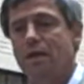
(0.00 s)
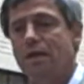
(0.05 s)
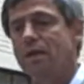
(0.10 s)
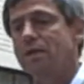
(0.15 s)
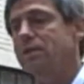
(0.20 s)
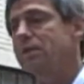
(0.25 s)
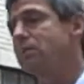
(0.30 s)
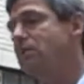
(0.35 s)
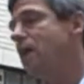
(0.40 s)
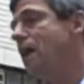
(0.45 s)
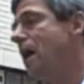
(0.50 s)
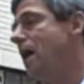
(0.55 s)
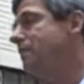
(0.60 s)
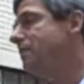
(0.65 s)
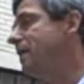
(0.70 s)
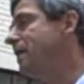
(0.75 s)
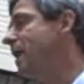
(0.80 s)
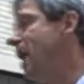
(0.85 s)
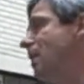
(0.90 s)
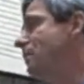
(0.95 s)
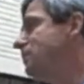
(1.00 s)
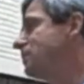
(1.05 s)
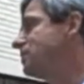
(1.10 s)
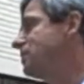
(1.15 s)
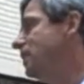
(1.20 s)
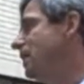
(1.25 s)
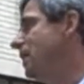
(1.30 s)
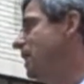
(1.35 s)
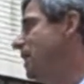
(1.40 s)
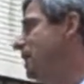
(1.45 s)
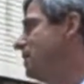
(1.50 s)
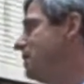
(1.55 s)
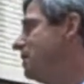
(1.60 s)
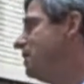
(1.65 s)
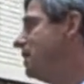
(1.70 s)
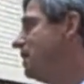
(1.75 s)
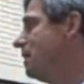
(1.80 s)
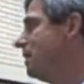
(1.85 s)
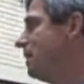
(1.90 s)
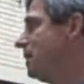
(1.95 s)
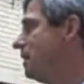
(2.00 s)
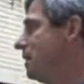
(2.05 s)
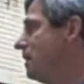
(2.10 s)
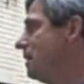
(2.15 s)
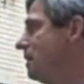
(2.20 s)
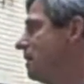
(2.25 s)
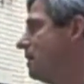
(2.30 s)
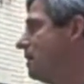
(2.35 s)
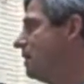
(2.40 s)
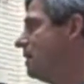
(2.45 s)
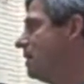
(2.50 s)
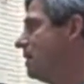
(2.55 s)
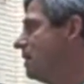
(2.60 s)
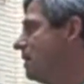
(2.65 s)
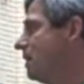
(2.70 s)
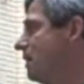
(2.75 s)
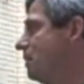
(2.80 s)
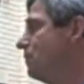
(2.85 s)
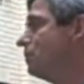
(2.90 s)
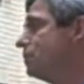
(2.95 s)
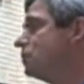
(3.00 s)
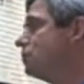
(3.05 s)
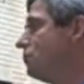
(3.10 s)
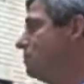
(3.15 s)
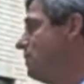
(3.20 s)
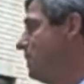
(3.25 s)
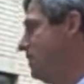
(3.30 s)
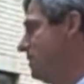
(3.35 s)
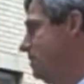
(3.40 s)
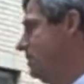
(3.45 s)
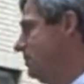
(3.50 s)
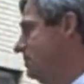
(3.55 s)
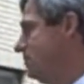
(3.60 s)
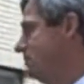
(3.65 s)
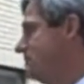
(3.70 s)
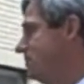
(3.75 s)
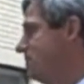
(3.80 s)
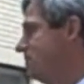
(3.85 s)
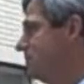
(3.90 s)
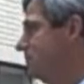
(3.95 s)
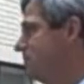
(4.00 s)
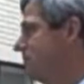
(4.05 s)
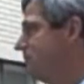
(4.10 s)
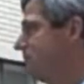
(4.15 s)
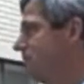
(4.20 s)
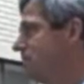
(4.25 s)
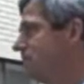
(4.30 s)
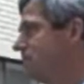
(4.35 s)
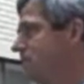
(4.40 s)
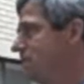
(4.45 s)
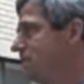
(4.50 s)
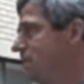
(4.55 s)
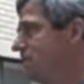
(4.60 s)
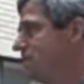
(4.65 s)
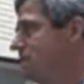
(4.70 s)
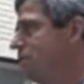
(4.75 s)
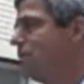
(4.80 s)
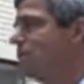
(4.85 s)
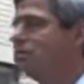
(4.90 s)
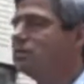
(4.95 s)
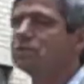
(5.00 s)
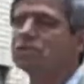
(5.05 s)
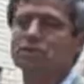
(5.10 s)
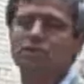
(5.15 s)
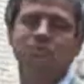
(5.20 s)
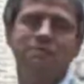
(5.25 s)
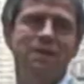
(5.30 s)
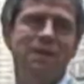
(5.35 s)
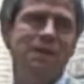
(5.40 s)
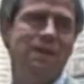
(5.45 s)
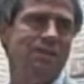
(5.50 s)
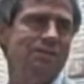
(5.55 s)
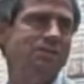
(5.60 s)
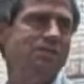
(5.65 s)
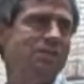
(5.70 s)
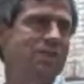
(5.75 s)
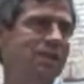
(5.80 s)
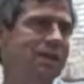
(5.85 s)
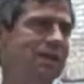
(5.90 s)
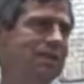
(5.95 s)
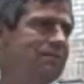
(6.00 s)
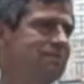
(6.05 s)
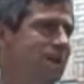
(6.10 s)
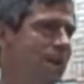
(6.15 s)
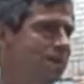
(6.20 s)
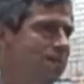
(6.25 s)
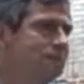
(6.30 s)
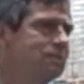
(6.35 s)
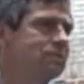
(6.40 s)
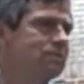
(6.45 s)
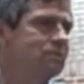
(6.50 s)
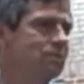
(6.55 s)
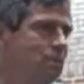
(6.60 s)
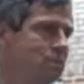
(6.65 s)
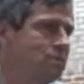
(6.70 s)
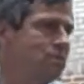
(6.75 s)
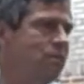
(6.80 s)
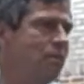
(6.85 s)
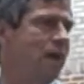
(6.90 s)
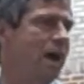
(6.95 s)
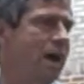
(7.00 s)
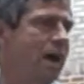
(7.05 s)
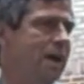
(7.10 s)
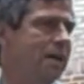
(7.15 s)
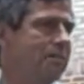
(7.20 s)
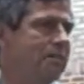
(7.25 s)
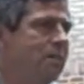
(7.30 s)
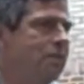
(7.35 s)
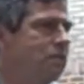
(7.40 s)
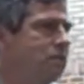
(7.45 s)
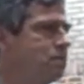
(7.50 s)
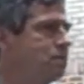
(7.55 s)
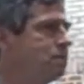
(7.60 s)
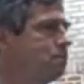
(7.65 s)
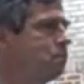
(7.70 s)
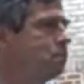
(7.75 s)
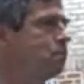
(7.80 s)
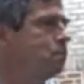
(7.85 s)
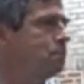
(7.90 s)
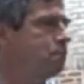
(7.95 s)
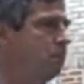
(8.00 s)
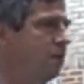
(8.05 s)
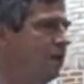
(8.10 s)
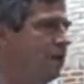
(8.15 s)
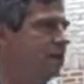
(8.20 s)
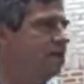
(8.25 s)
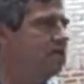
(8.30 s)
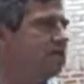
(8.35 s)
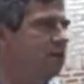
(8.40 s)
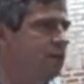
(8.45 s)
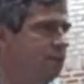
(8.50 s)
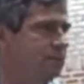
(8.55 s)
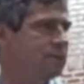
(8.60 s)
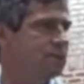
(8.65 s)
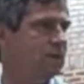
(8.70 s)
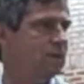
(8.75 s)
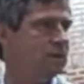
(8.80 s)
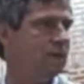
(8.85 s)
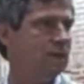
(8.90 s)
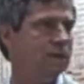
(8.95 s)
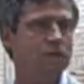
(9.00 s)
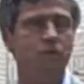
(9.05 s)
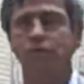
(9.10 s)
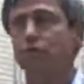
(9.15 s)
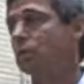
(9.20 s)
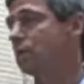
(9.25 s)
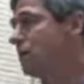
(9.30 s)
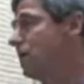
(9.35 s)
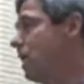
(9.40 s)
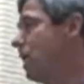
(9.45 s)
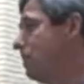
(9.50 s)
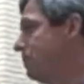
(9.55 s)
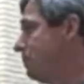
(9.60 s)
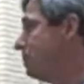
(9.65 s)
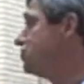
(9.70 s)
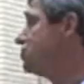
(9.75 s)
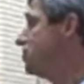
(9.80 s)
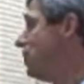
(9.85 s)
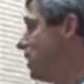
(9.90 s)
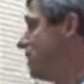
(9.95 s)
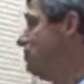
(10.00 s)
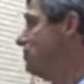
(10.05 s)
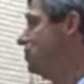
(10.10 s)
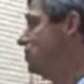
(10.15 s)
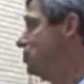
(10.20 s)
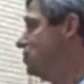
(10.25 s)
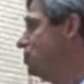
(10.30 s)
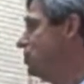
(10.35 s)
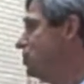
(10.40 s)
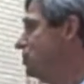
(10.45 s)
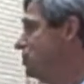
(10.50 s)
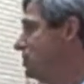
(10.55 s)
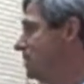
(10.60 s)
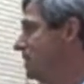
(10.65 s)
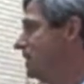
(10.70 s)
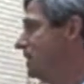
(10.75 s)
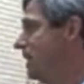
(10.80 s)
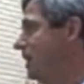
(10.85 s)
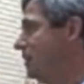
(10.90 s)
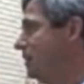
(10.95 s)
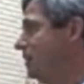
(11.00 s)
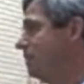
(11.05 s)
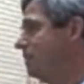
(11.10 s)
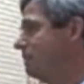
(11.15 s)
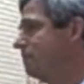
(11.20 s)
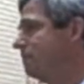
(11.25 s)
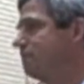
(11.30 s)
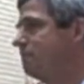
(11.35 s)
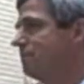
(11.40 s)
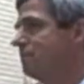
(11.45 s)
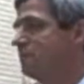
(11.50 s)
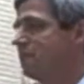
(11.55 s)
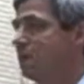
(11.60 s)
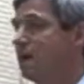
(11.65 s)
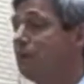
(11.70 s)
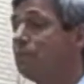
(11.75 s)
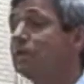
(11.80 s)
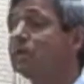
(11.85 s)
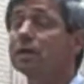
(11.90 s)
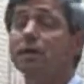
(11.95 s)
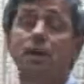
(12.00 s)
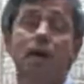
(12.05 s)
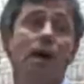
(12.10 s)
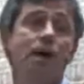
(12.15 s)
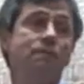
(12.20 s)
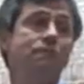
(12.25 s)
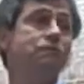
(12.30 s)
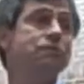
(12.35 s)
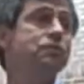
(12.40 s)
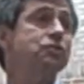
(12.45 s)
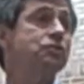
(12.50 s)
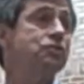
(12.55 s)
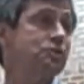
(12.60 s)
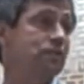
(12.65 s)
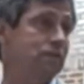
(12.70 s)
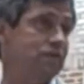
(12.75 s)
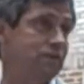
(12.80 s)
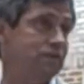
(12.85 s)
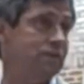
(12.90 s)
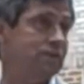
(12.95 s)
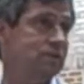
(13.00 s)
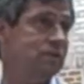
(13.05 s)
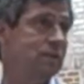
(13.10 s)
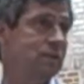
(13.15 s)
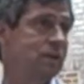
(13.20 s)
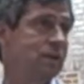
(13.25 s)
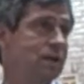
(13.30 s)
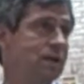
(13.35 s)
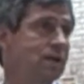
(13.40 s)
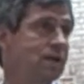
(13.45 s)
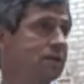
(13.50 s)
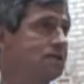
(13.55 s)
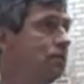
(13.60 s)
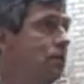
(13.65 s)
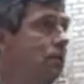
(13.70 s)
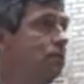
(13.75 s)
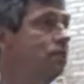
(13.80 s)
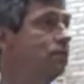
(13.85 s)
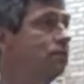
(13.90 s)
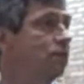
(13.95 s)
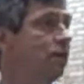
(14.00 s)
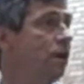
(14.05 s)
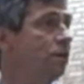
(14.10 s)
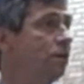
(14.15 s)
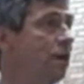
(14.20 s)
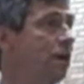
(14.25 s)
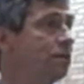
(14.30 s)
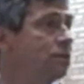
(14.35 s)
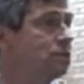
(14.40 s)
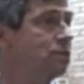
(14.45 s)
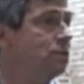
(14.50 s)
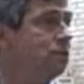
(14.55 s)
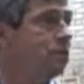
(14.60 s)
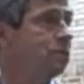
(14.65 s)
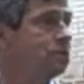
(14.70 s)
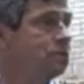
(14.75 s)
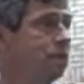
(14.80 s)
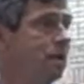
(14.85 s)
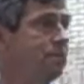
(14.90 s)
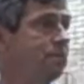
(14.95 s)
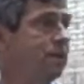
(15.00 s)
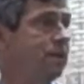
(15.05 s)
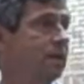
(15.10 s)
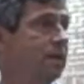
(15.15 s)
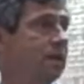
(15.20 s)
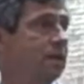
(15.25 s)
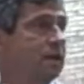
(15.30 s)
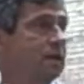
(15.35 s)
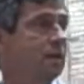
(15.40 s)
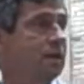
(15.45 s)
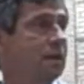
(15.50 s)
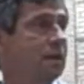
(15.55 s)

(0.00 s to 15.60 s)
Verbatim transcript: In the time that I was in, it was tremendous. It wasn't just being at sea, that was fine, but it was bringing teams together to accomplish a mission together. I really loved the service because I always felt I was doing something